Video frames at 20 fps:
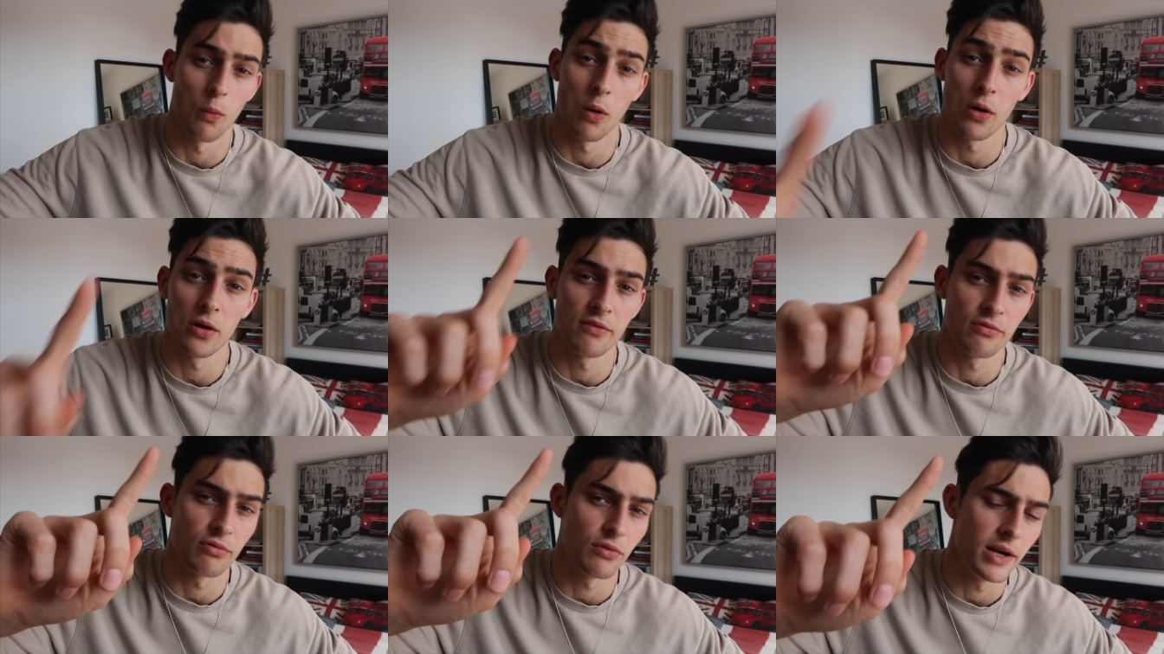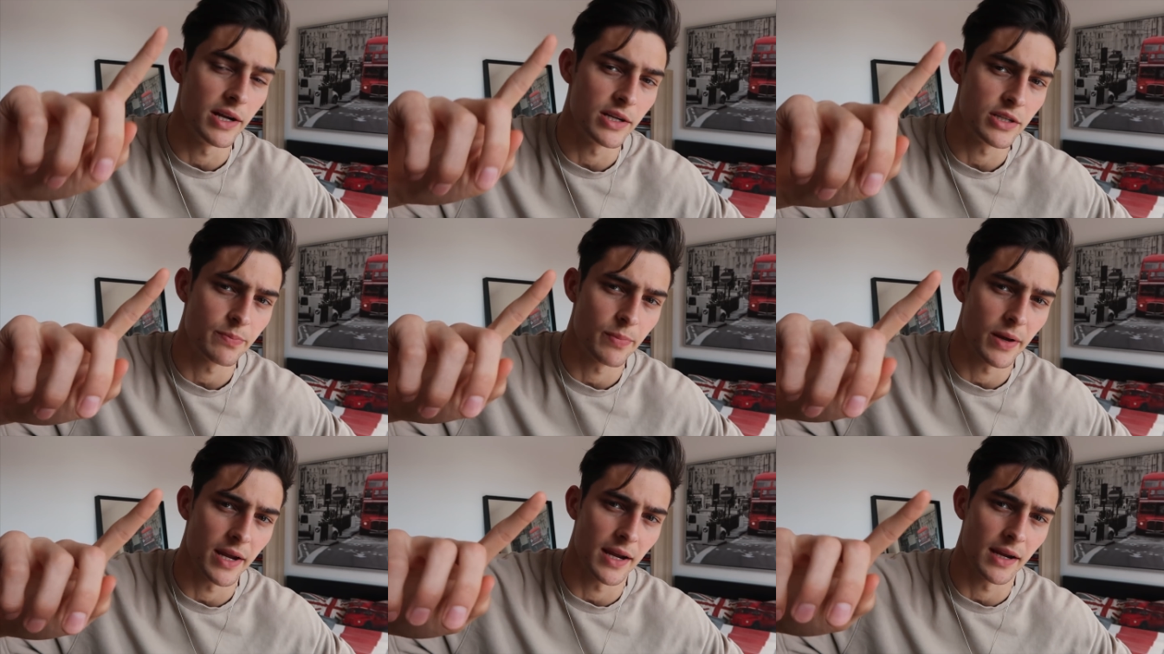one of
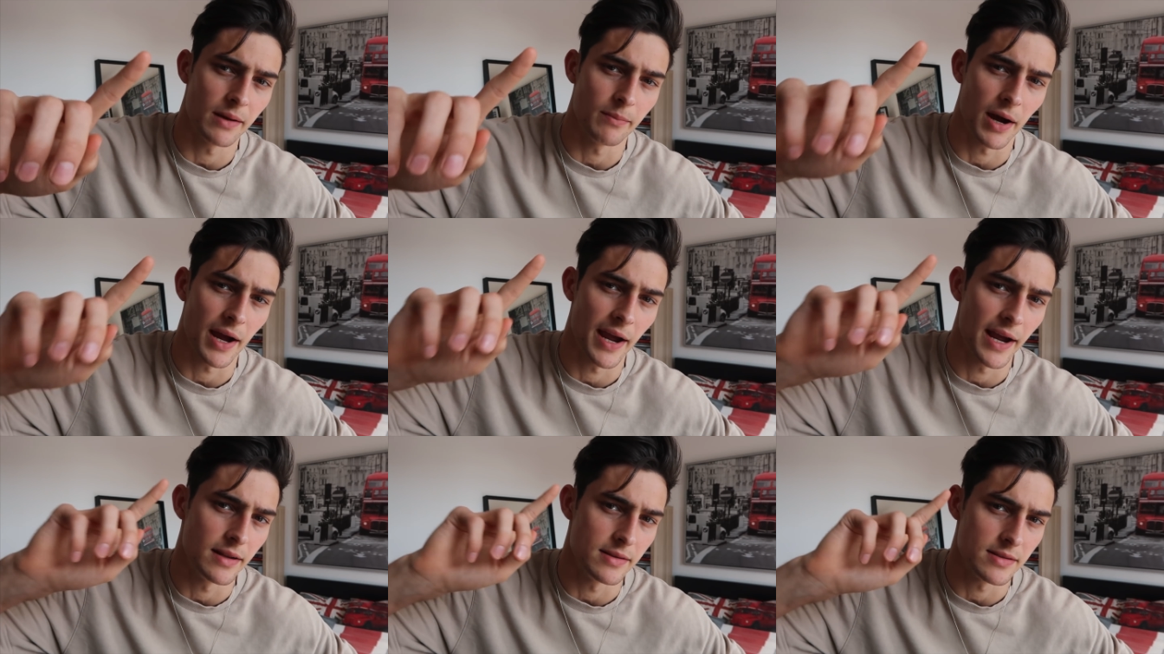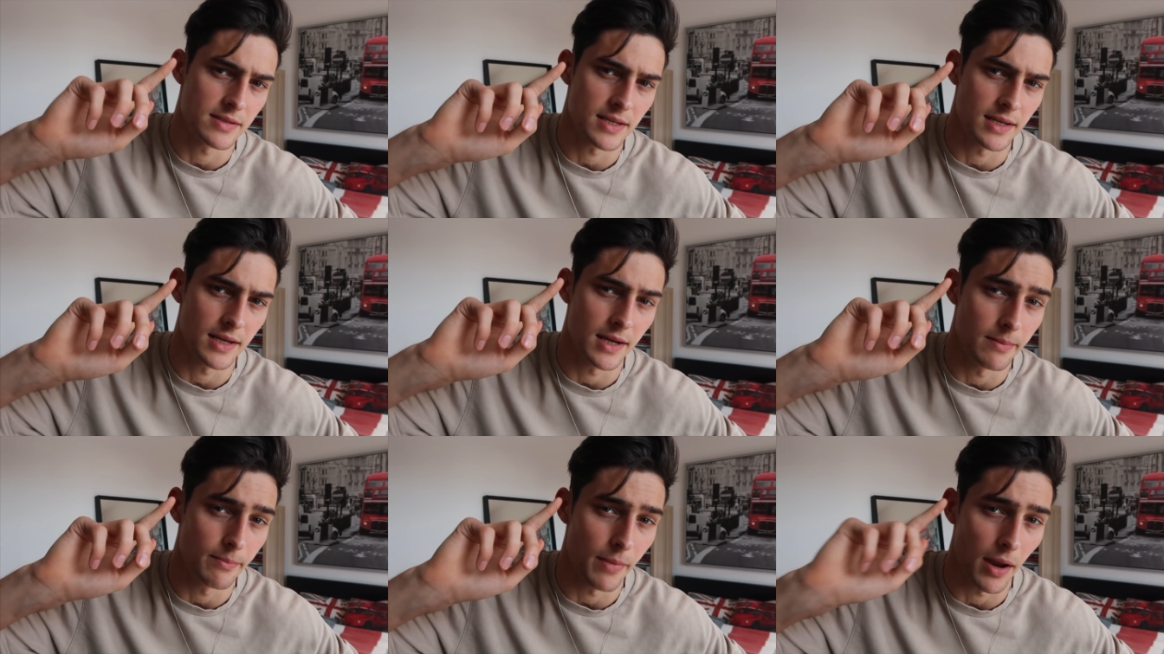which being my
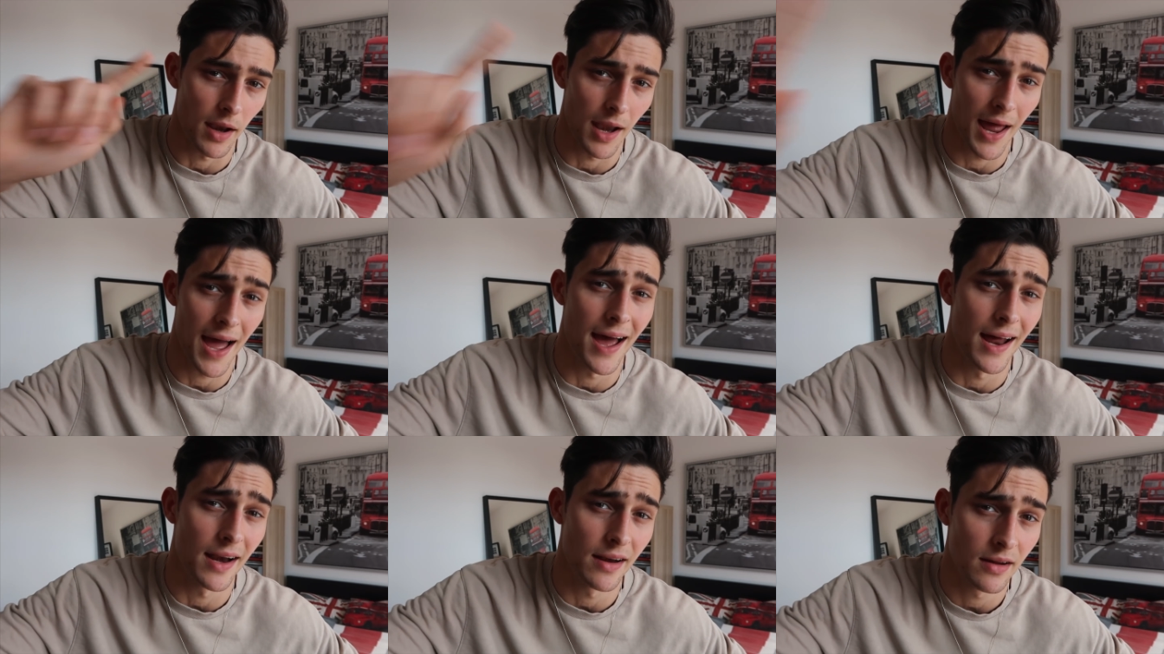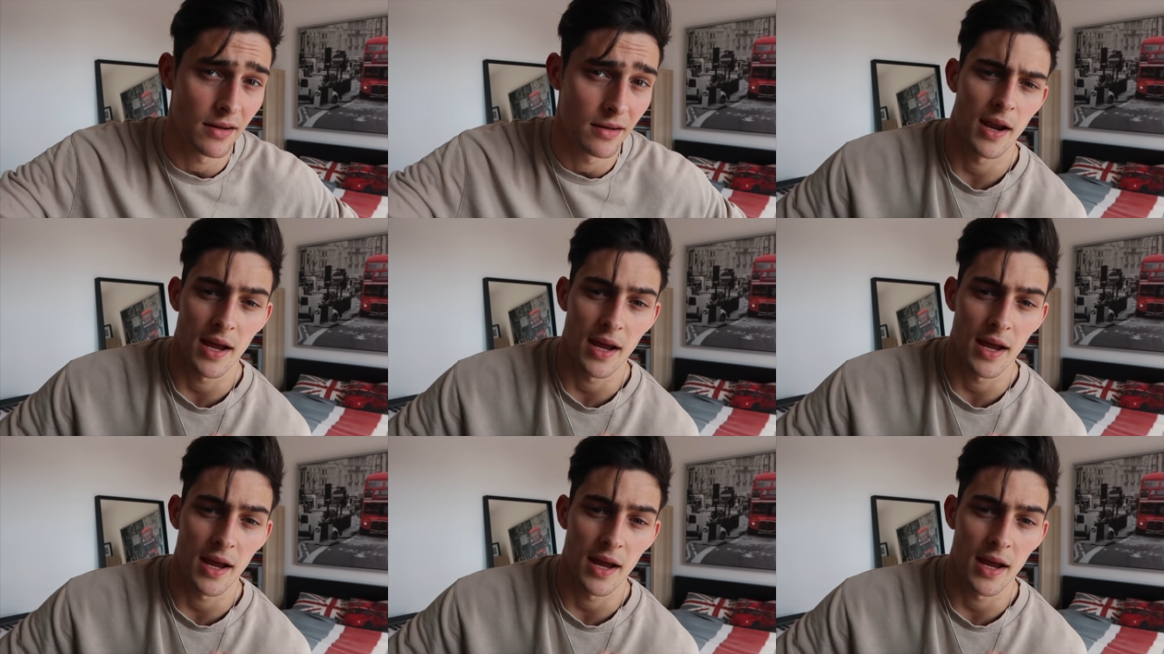agency in Milan.